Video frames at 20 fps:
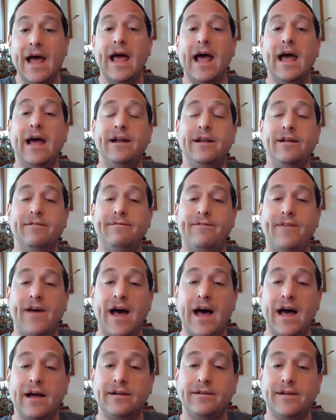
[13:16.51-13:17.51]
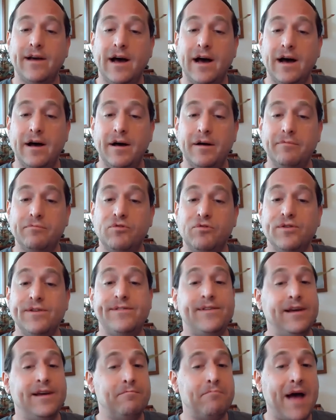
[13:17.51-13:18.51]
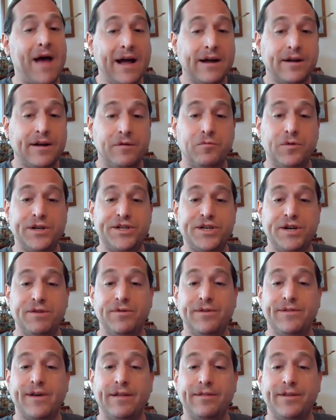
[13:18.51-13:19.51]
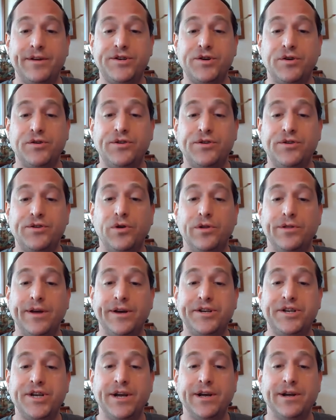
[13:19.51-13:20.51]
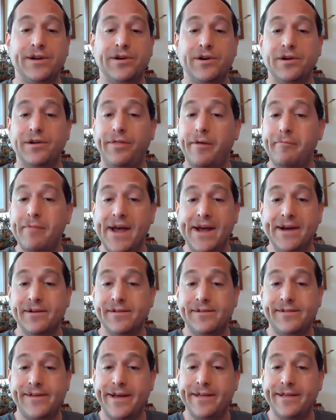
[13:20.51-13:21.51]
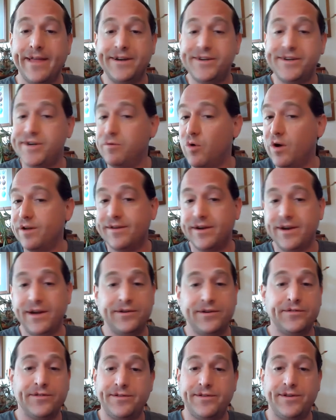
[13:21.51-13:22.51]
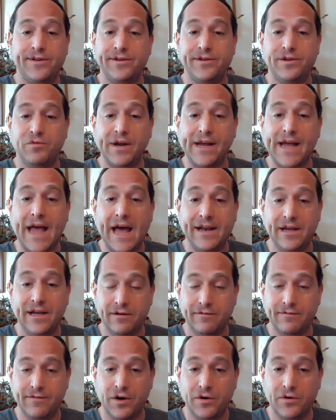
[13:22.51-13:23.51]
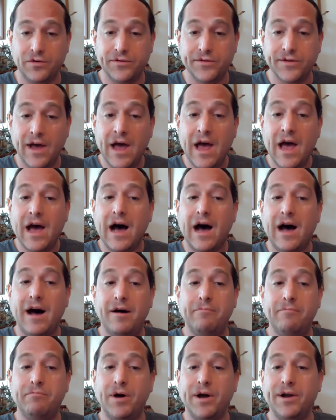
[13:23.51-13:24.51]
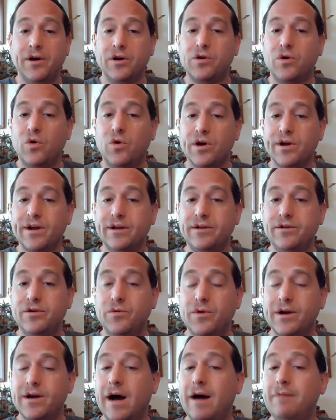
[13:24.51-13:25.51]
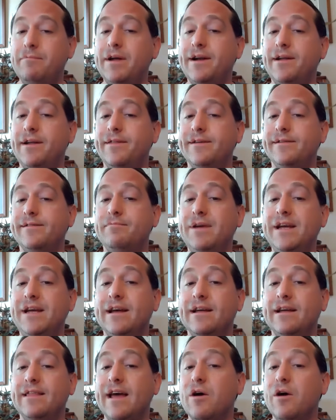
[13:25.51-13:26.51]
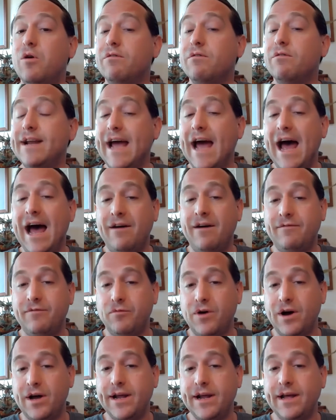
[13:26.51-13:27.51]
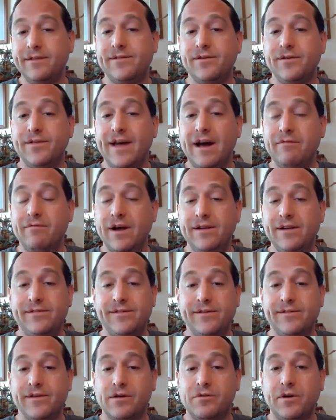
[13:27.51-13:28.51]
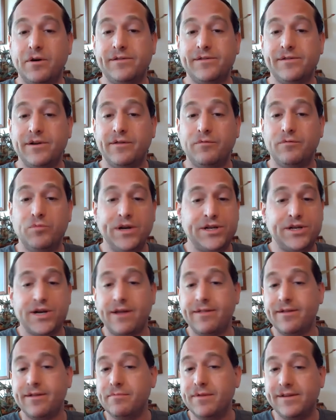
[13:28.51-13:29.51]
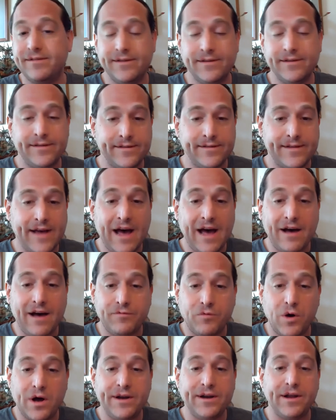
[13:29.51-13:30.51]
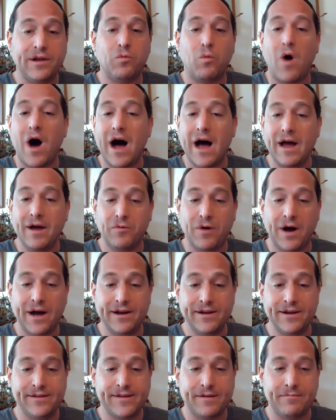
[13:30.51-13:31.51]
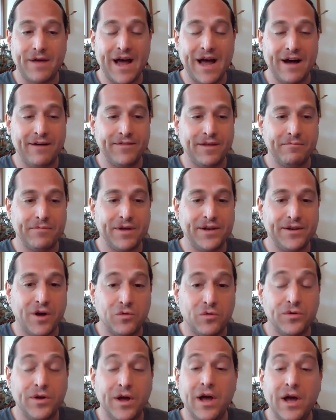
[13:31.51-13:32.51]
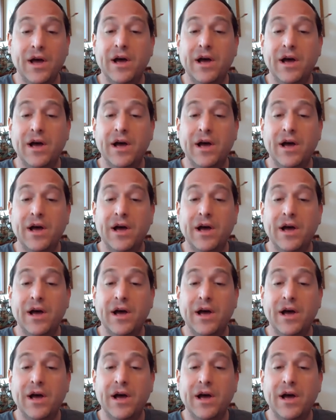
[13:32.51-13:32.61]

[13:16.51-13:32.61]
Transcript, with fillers: And in fact, um, Christine Mackin, when she was on the show, told us she had heard the mayor say that she wasn't interested in doing any of those. Um, but according to a comment in this meeting, they already have one. And so that raises the question of which other businesses have one and why, why do some have them and don't?